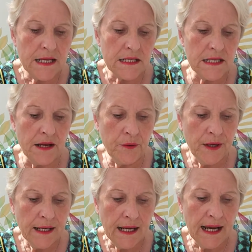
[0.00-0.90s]

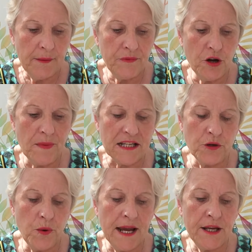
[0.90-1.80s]
So, no
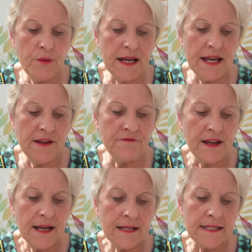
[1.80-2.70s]
matter where you live,
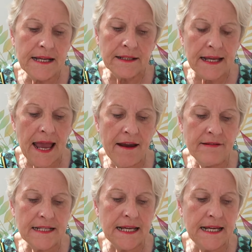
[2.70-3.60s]
sun
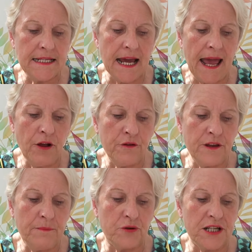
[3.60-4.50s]
care is key to
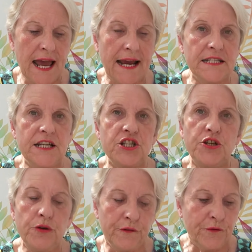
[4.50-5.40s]
healthy, protected,
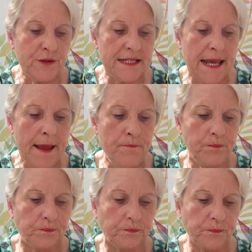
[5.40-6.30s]
youthful
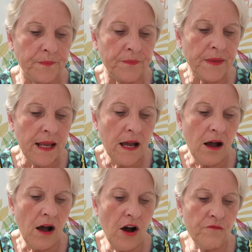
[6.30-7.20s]
skin.
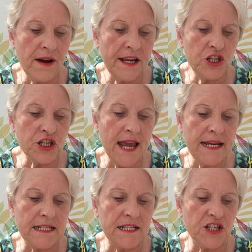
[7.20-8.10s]
Our range
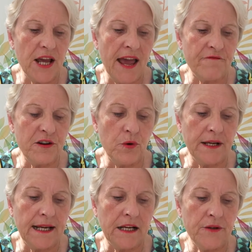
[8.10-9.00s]
caters to
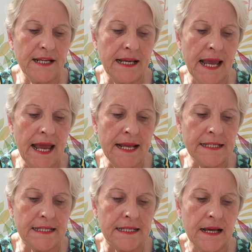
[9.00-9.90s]
everyone, including
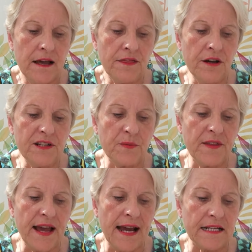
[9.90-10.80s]
kids, those
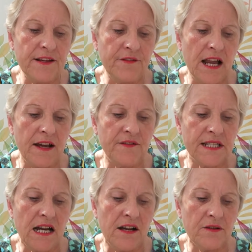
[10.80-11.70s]
with active
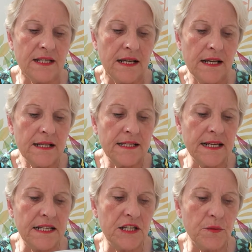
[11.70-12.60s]
lifestyles,
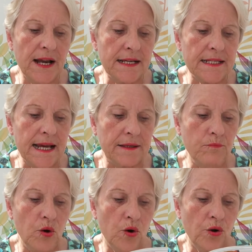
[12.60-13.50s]
city dwellers
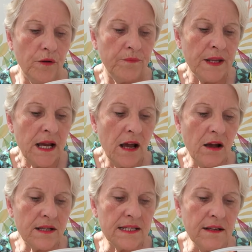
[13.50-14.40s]
and more.
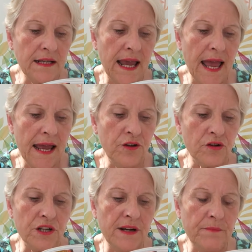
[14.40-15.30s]
Our sun care
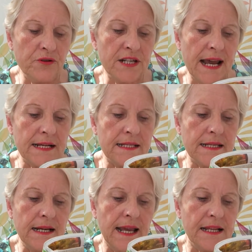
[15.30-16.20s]
not only
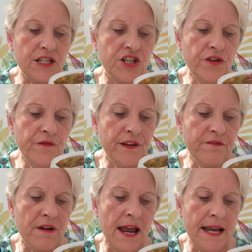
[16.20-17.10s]
protects against
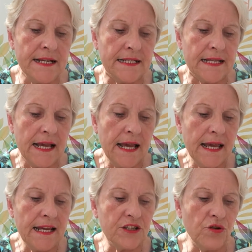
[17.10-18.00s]
UV rays,
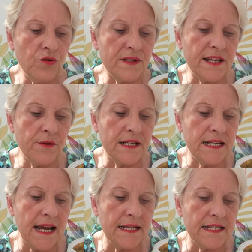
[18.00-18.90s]
it also
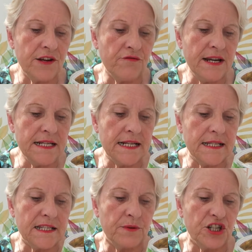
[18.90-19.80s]
contains
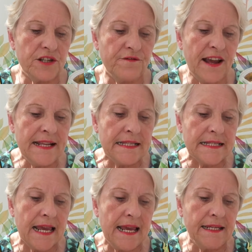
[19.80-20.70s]
ingredients which defend
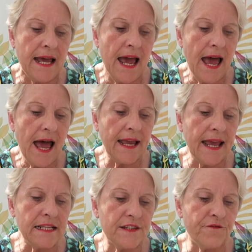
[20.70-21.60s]
skin
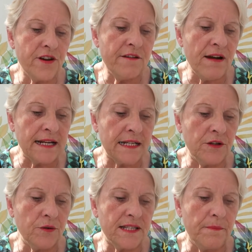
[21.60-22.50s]
against free
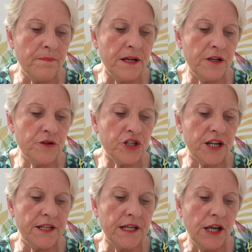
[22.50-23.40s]
radicals and
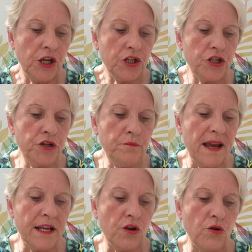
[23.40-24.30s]
pollution, 2
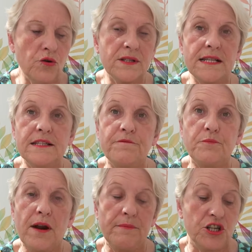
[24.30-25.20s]
main causes
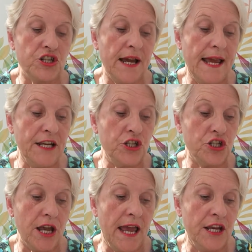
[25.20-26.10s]
of premature
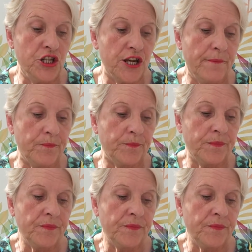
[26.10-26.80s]
aging.